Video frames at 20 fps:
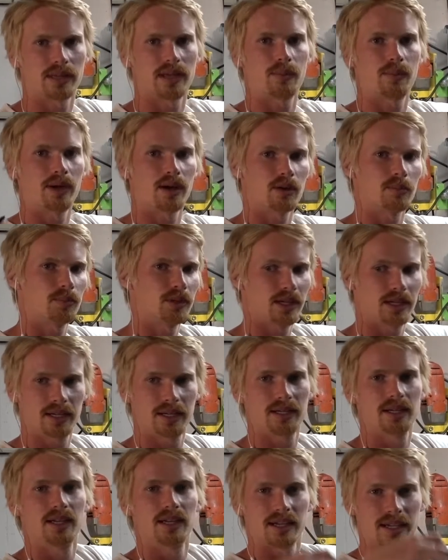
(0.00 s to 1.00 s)
That way our
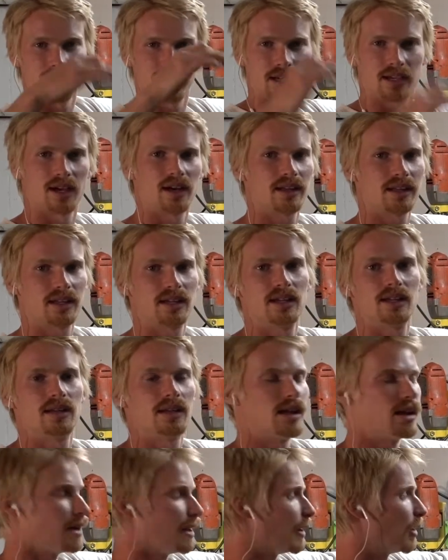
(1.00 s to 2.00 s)
blade can cut it,
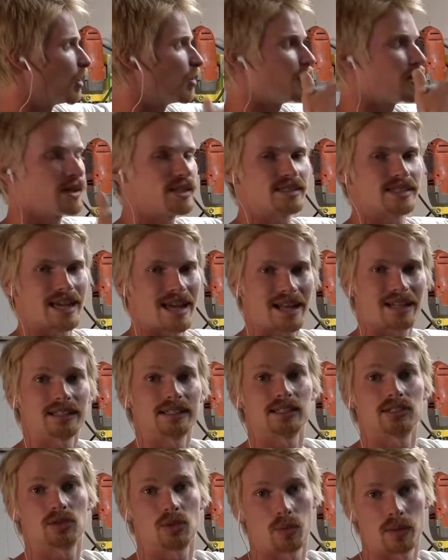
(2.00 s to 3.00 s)
and then it'll be
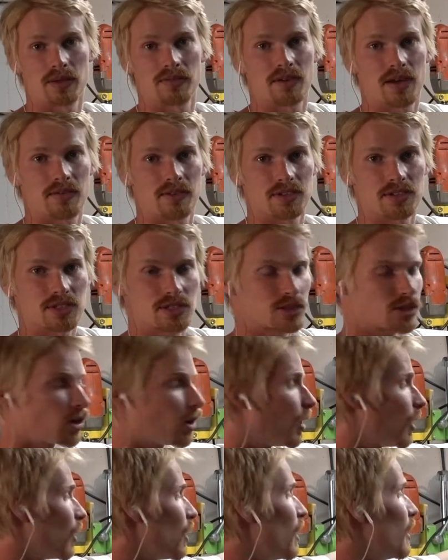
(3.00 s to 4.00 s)
exactly 25 inches
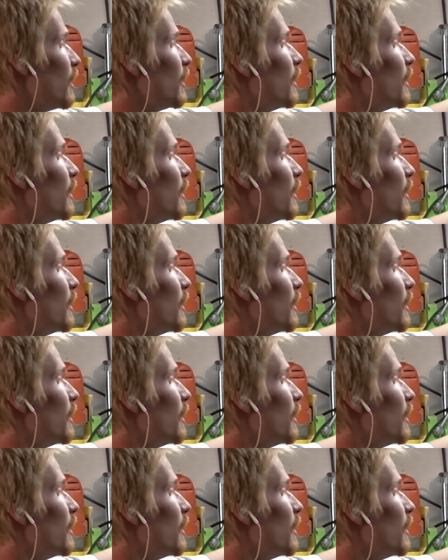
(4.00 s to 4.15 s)
tall.